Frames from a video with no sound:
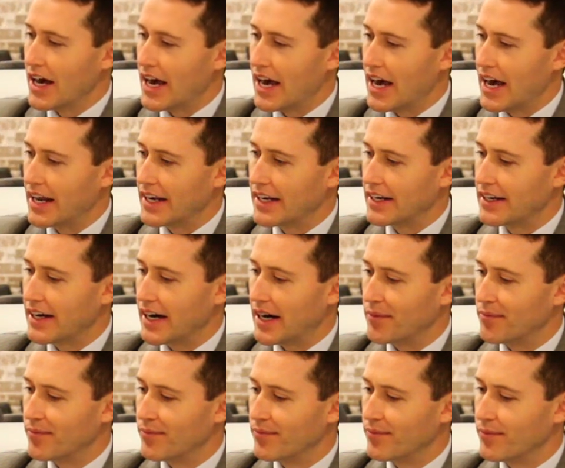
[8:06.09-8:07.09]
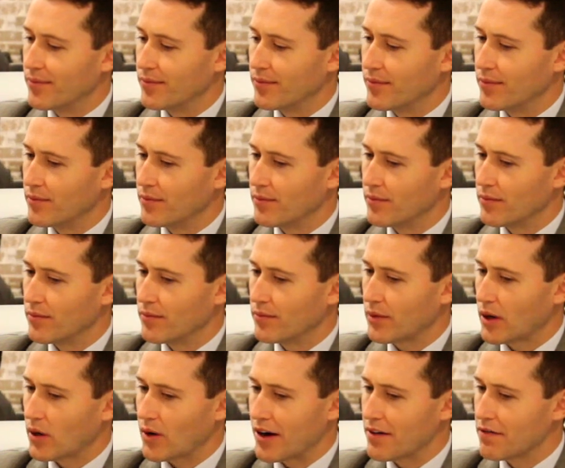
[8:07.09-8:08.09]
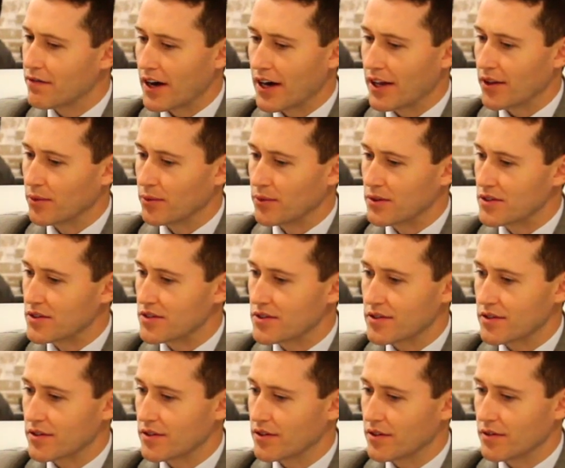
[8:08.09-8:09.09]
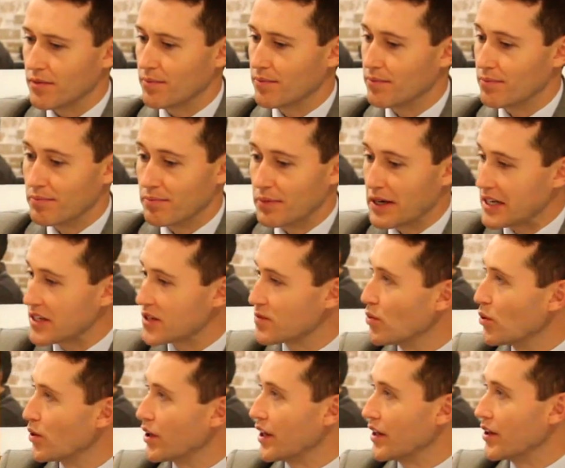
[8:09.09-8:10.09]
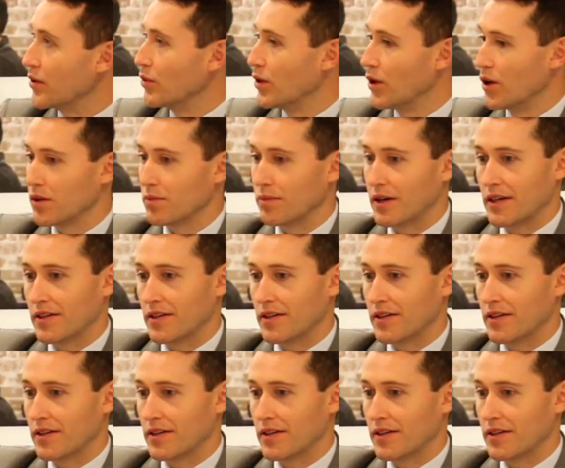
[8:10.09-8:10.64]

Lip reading: And grandfather was biggest bookie in the world.